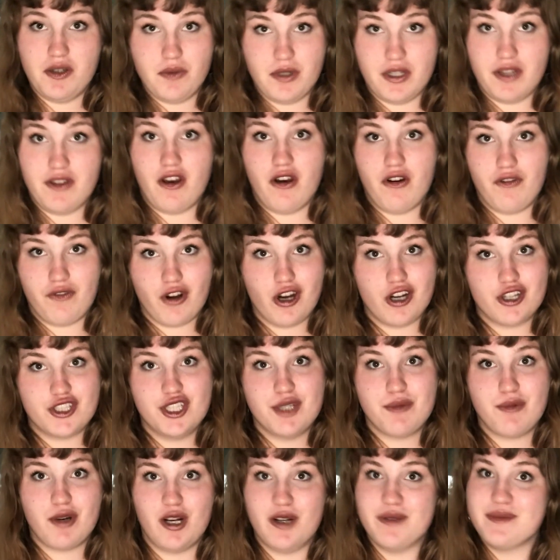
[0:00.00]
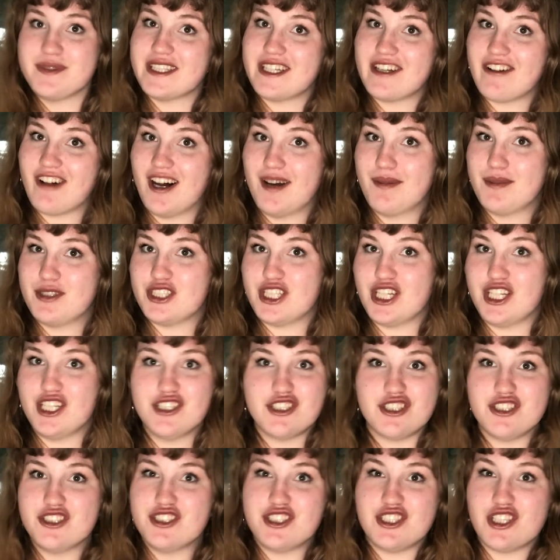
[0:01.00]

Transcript: with overarching problems like climate change.